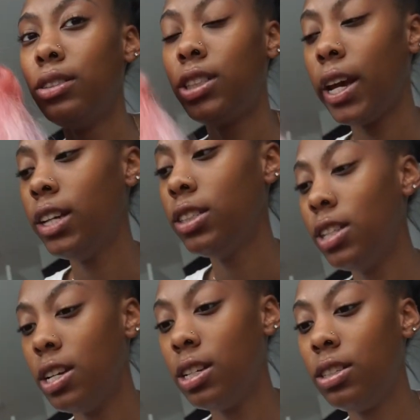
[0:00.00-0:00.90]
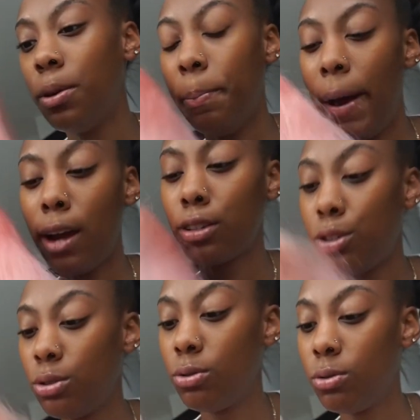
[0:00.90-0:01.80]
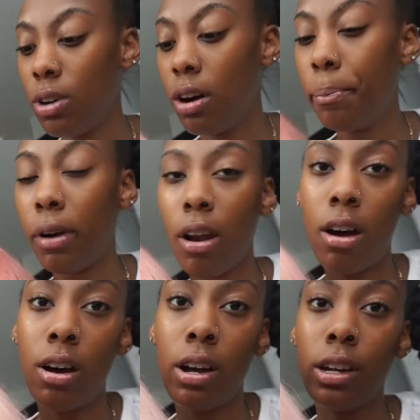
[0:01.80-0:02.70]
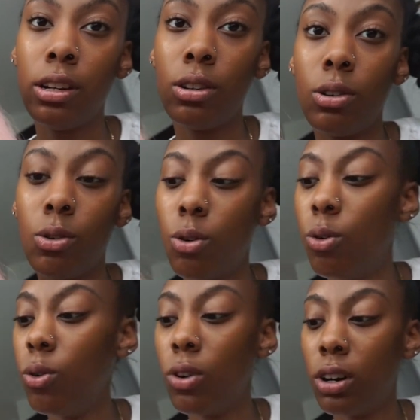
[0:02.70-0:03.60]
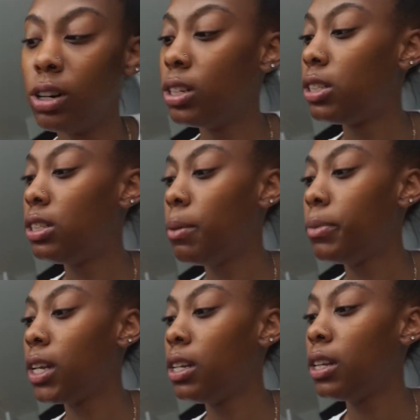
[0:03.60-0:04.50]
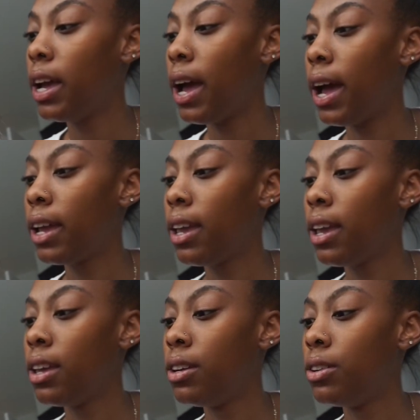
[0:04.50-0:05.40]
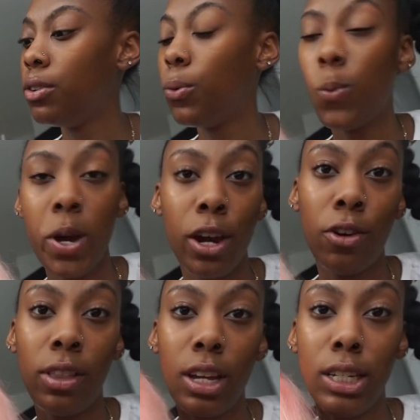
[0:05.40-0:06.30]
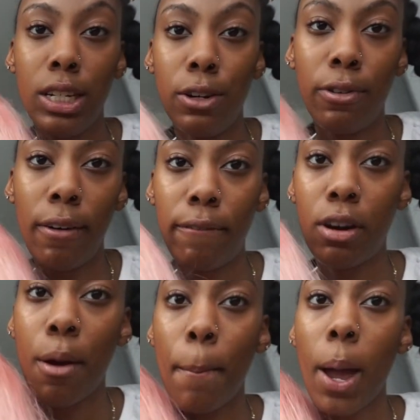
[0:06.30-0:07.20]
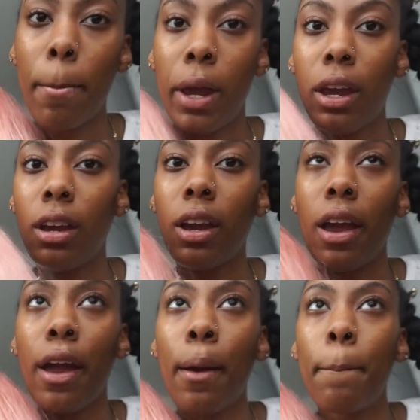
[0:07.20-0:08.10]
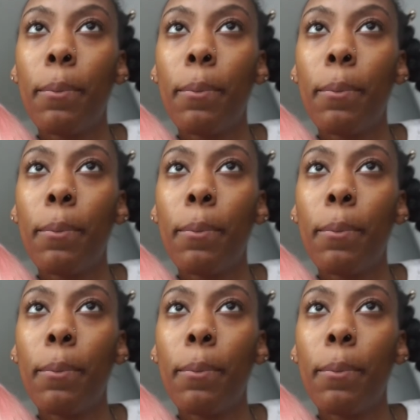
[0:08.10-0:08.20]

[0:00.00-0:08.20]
change this back to a blonde or something that I can wear that's different from pink and